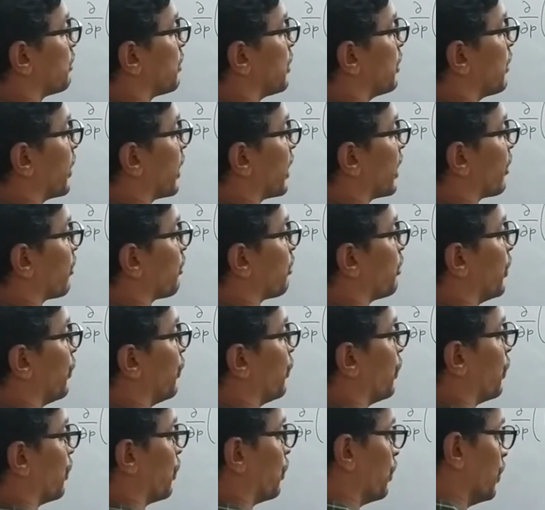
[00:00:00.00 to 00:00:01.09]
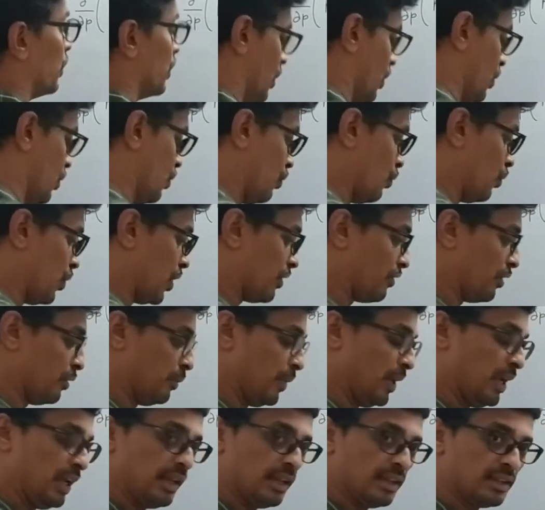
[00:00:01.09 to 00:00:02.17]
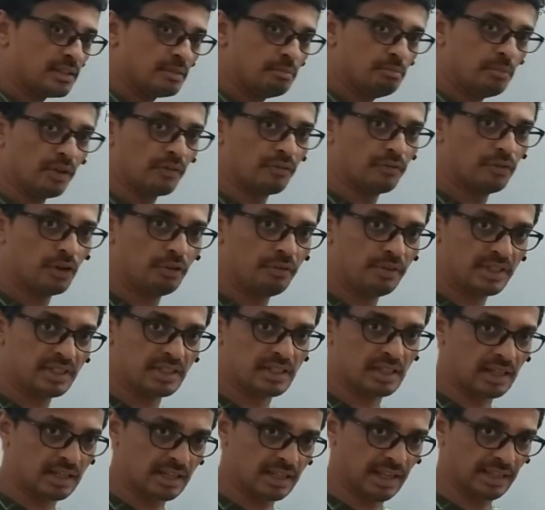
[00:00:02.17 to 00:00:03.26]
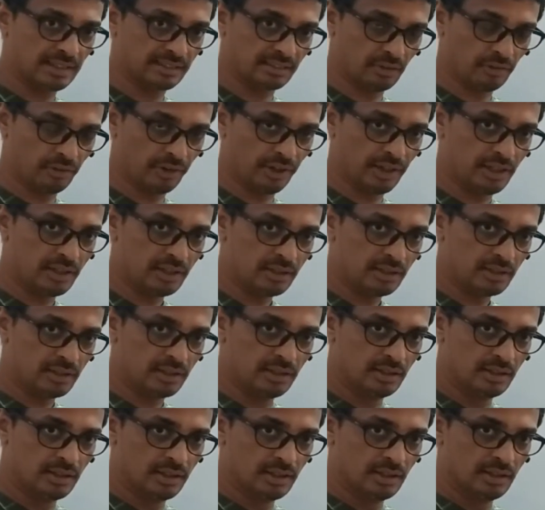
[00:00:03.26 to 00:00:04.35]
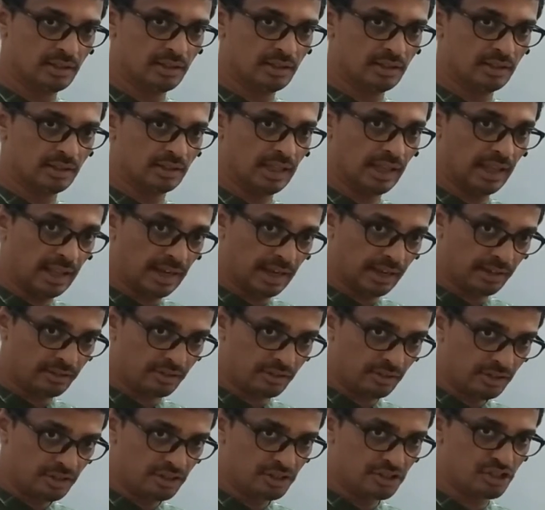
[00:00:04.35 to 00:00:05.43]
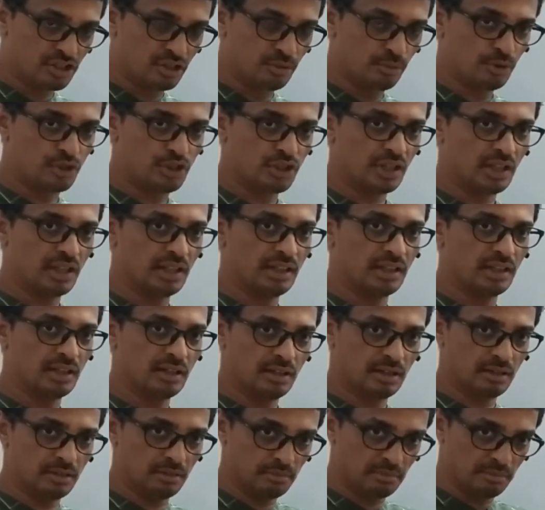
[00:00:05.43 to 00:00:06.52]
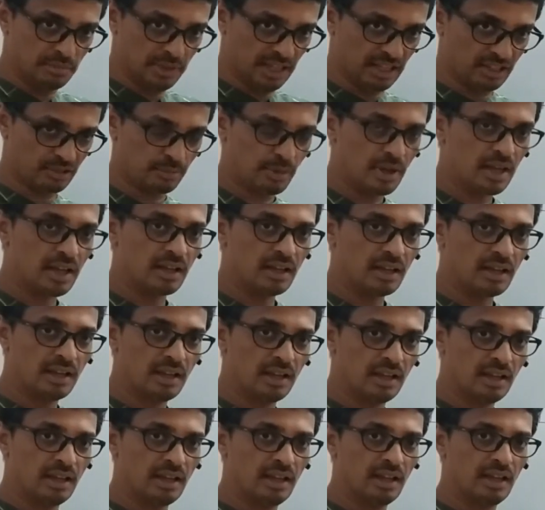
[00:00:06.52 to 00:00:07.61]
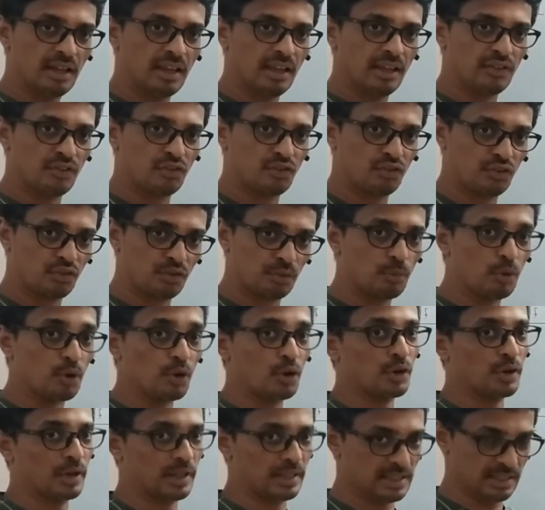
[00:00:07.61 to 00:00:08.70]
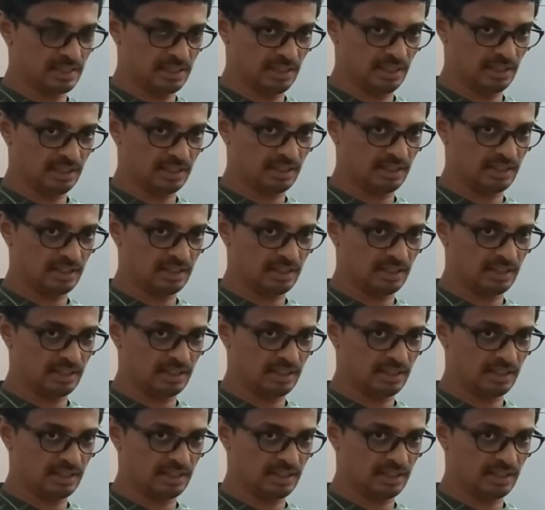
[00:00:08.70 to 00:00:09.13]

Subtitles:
P minus P0. What we mean is, before we start the accelerator, the electron distribution in the plasma is monoenergetic,